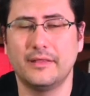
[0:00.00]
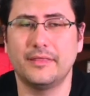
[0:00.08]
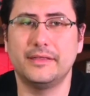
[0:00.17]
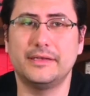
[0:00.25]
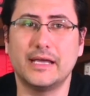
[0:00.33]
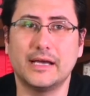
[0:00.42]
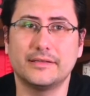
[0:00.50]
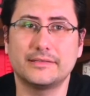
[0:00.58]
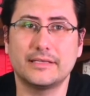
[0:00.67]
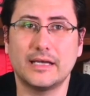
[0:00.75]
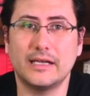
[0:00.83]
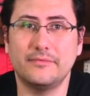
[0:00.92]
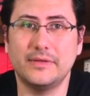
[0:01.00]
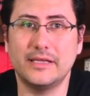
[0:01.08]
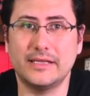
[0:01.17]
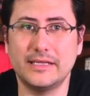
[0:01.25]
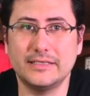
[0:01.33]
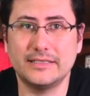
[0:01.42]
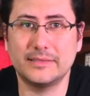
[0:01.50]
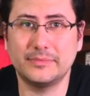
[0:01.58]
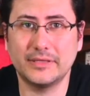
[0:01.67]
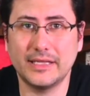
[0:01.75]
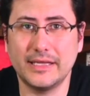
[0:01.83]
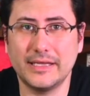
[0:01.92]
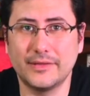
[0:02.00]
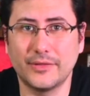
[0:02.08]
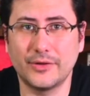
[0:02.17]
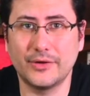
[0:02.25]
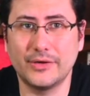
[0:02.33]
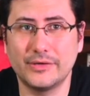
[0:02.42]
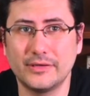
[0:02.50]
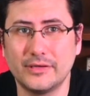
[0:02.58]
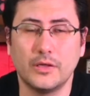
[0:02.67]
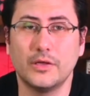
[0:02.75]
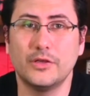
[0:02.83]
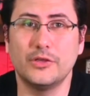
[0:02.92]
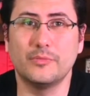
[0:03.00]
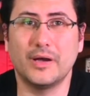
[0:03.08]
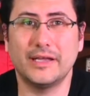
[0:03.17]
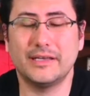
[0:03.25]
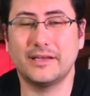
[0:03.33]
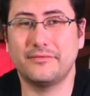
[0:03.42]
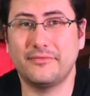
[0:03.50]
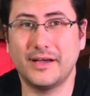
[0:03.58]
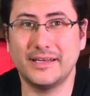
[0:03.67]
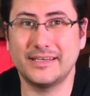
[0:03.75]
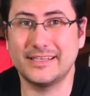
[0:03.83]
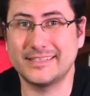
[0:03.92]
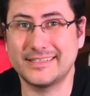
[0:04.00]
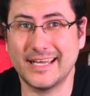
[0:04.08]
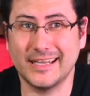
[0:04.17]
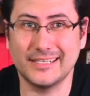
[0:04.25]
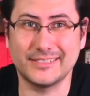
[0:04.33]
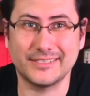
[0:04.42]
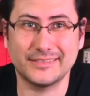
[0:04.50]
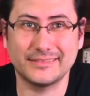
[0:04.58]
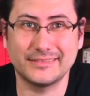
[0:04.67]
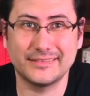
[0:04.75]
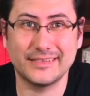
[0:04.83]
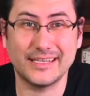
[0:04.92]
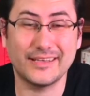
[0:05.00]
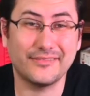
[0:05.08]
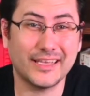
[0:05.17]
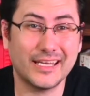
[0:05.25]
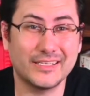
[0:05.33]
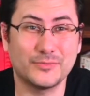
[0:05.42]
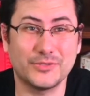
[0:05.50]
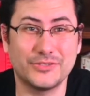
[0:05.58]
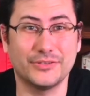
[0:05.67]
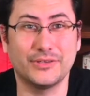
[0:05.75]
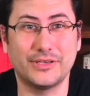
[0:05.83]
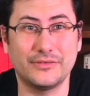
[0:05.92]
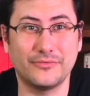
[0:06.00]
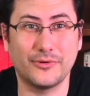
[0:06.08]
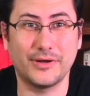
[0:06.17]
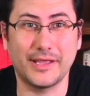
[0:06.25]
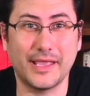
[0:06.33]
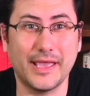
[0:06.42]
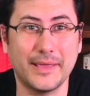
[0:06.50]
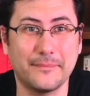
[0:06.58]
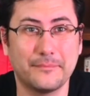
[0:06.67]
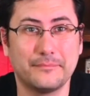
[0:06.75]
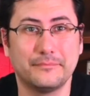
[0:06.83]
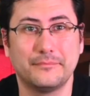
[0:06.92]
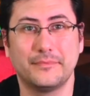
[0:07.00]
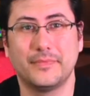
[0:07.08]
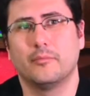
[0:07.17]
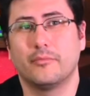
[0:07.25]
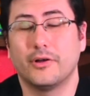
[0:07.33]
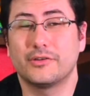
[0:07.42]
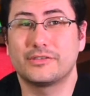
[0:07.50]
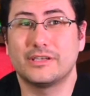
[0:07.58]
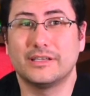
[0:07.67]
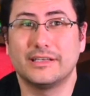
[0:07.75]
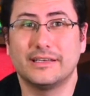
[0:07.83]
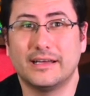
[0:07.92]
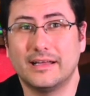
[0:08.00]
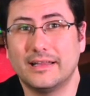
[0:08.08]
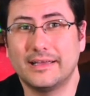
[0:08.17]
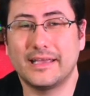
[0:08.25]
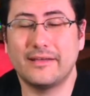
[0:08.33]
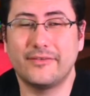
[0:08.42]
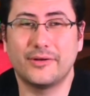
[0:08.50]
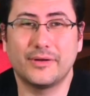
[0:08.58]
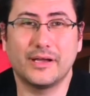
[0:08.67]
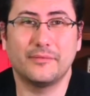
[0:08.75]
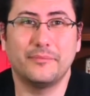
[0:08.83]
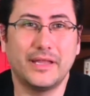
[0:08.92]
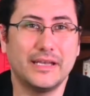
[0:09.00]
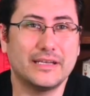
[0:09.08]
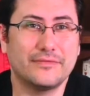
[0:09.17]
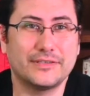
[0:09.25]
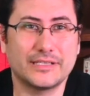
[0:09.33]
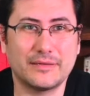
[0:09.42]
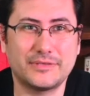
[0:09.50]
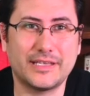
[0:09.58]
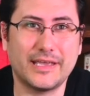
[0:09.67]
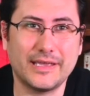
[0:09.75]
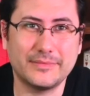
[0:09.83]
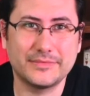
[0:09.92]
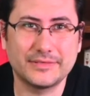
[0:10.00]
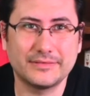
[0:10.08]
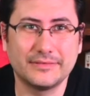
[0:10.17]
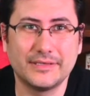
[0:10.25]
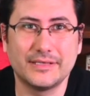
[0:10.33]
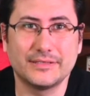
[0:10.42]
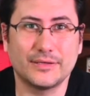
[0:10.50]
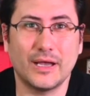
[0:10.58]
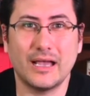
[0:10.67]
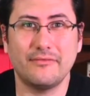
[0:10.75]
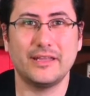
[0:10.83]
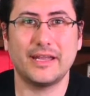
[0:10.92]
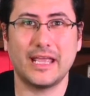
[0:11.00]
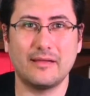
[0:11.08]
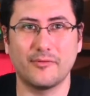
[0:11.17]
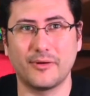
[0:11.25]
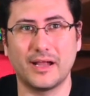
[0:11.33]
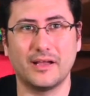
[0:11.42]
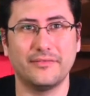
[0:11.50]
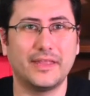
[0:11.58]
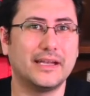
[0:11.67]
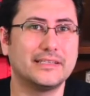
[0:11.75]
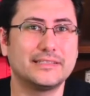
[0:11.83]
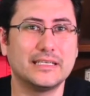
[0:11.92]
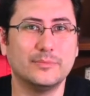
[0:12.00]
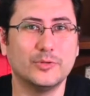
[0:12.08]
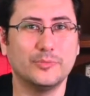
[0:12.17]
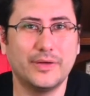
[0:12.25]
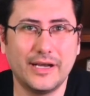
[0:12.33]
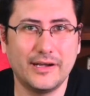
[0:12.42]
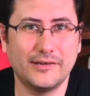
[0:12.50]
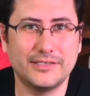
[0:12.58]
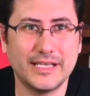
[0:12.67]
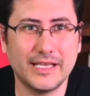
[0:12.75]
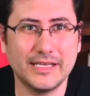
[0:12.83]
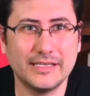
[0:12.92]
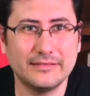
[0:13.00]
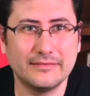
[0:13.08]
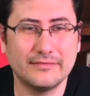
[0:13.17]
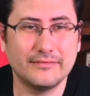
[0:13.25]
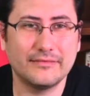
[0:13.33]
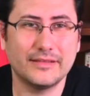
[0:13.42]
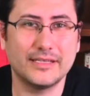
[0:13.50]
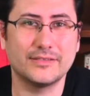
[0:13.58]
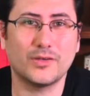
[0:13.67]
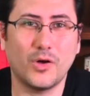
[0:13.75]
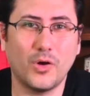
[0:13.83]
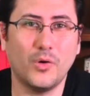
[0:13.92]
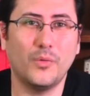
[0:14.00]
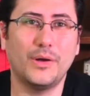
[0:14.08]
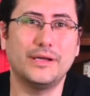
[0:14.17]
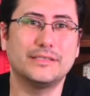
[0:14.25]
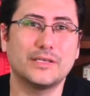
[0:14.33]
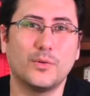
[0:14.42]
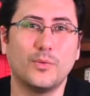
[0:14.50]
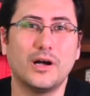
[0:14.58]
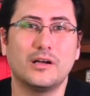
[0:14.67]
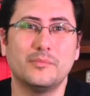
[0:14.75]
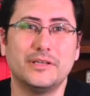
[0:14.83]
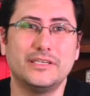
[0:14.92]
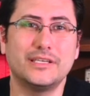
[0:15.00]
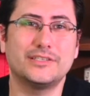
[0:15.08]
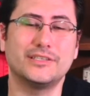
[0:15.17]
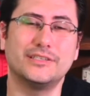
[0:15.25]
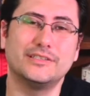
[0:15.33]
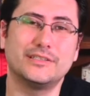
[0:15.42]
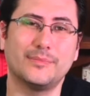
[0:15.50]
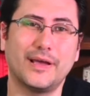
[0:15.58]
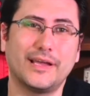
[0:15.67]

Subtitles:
The downside of being easy to play and learn, you might not find it as challenging, if that is what you're looking for in a game. Personally, I like having around many different types of games, so having a game around that is simple but entertaining is always a welcome addition to my